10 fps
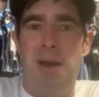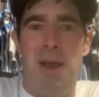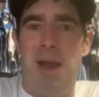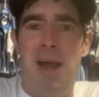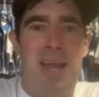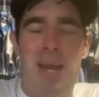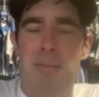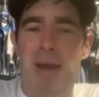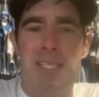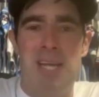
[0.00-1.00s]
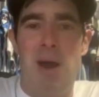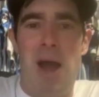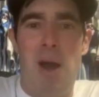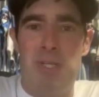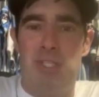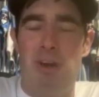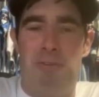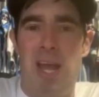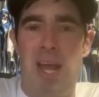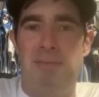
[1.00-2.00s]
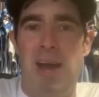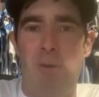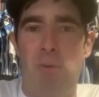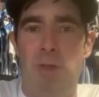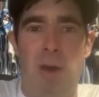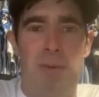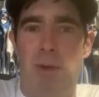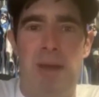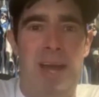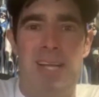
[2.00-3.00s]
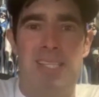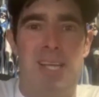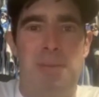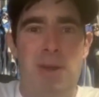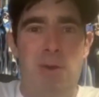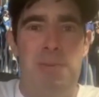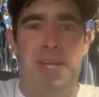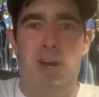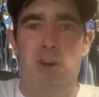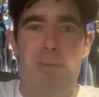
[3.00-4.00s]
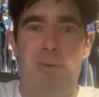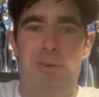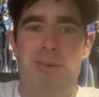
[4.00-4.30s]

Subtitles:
I can't imagine. I would suffocate if I had to wear that without pads. It would be terrible.